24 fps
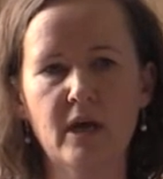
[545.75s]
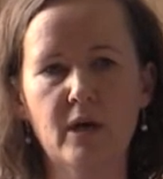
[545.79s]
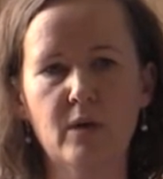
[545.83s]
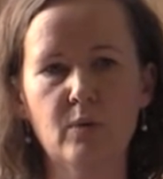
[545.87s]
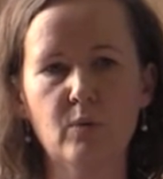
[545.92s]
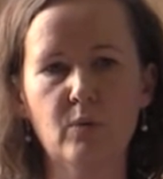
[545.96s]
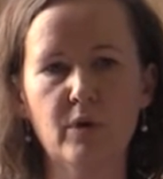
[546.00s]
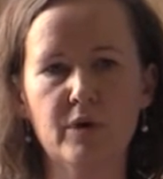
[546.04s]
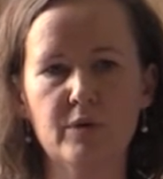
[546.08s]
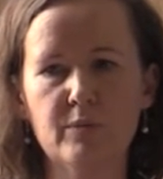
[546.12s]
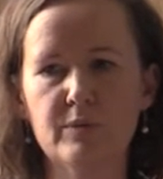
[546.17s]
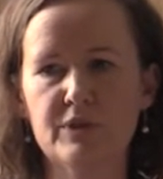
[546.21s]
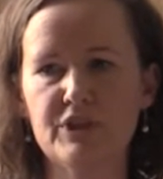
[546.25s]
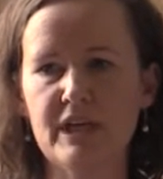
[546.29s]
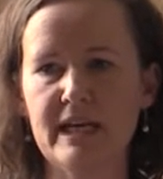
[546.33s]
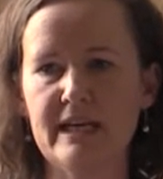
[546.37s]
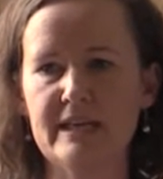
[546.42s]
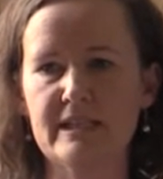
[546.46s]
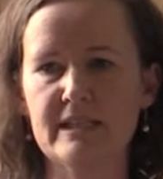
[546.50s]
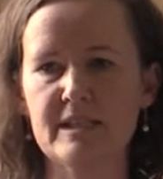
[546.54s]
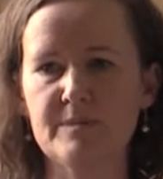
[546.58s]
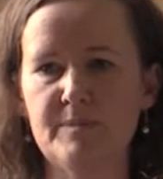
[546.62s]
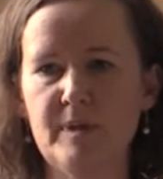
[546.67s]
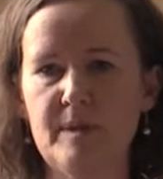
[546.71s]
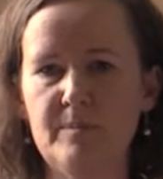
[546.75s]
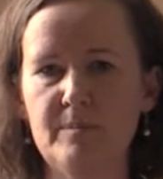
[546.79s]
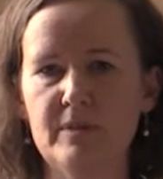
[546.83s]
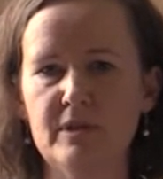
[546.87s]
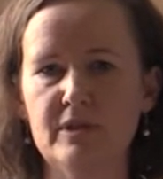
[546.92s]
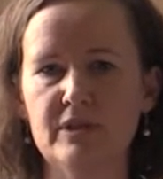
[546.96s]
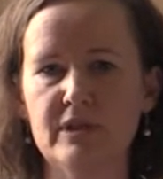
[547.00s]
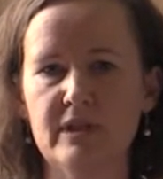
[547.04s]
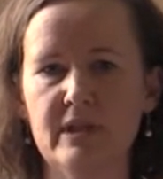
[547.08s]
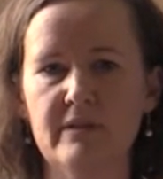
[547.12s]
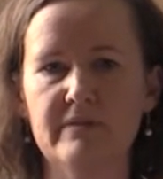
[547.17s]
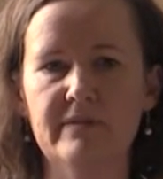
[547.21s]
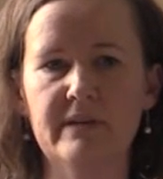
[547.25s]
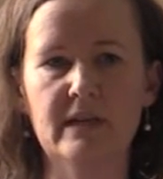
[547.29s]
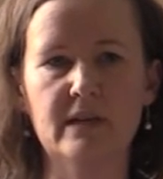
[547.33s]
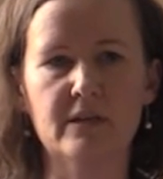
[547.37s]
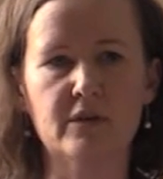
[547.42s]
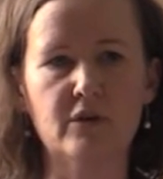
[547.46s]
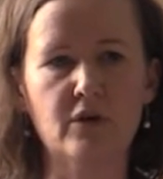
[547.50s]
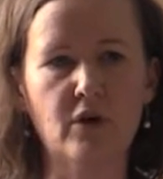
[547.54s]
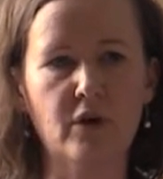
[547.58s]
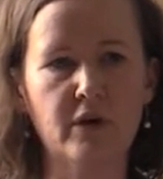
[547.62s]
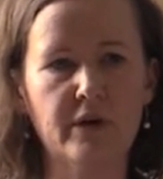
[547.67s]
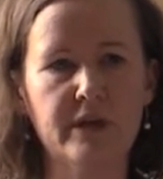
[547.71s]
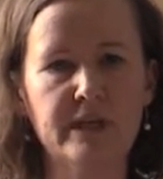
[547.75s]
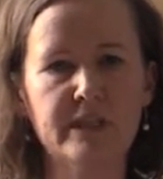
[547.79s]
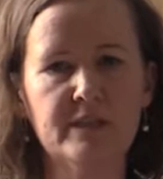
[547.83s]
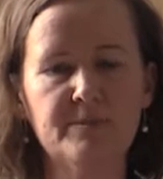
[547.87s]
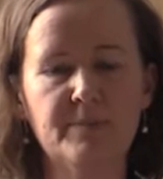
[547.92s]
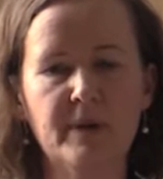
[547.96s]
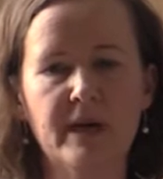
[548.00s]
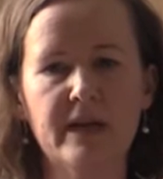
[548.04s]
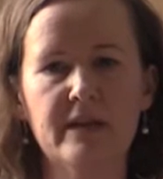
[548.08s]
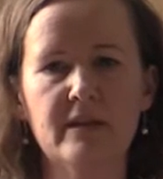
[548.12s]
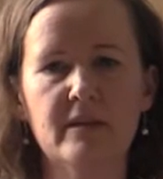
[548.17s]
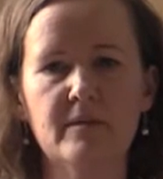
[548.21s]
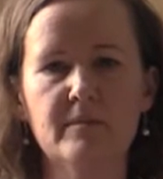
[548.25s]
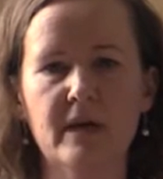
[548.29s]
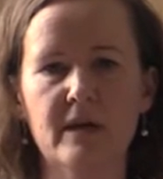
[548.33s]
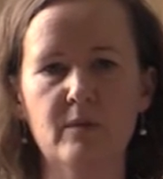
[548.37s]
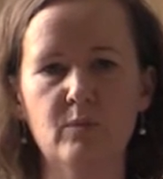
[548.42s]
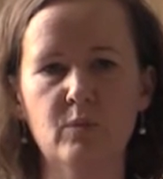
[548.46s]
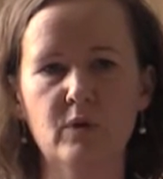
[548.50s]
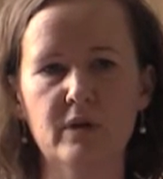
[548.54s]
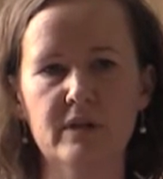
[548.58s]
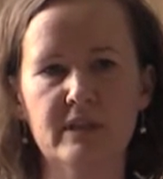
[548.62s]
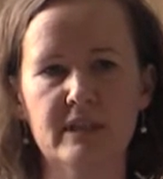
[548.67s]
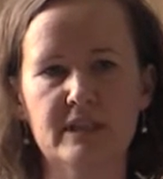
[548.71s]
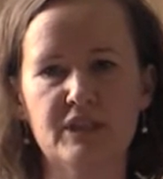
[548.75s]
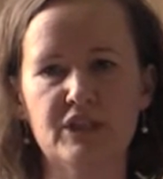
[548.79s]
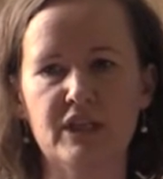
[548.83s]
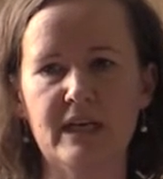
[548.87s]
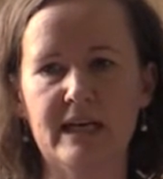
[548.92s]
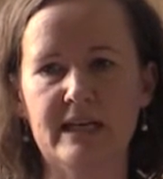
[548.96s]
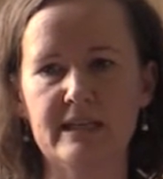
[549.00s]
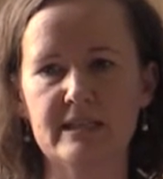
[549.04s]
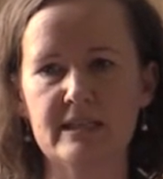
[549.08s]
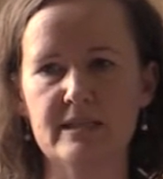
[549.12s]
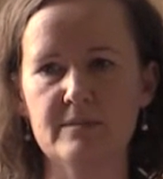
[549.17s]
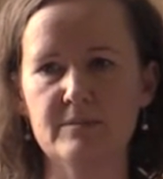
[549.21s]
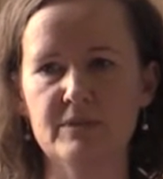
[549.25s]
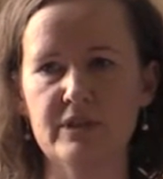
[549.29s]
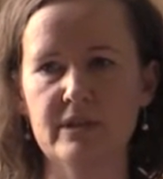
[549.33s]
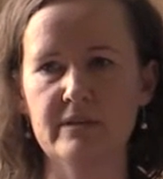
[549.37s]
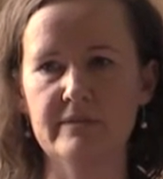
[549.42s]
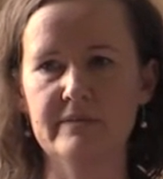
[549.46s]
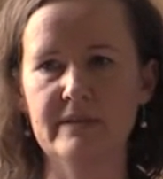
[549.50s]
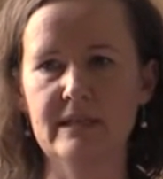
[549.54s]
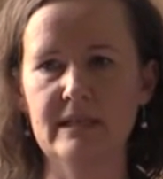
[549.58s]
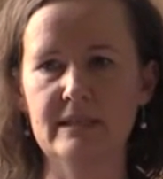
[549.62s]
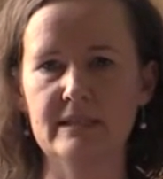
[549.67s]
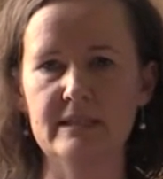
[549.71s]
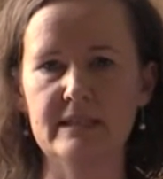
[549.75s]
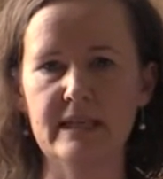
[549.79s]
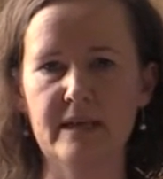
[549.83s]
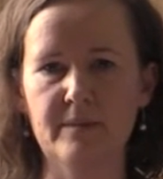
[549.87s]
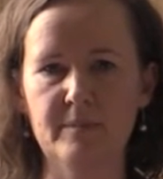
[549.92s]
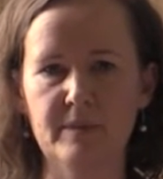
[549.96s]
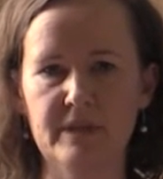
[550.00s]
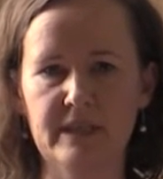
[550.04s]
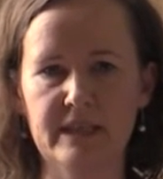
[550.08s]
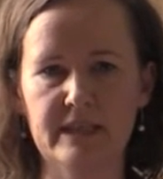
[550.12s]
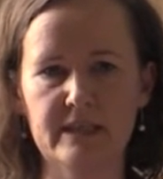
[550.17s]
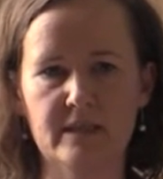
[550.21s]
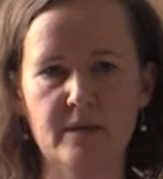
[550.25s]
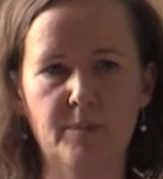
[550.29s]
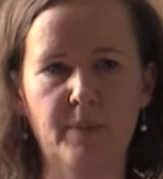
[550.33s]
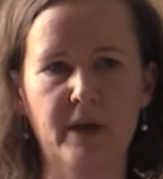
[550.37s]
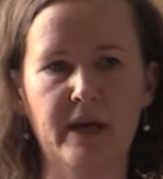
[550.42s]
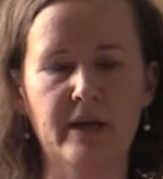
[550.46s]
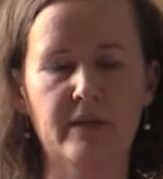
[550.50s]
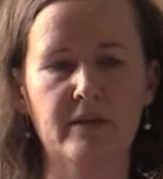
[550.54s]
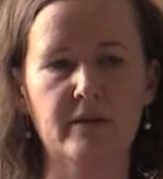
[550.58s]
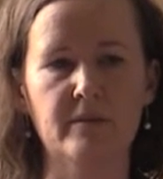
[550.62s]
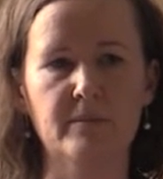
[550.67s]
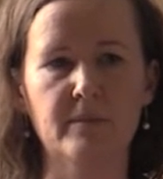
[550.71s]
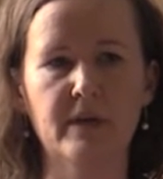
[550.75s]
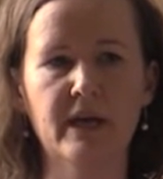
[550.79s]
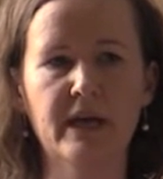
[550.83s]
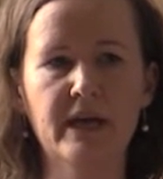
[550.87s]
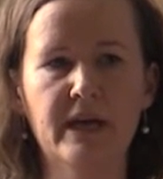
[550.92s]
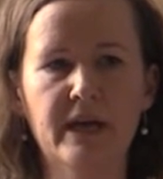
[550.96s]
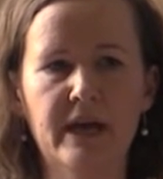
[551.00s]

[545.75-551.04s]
one which asked people do they feel annoyed by them, and one which asked them do they feel intimidated by them.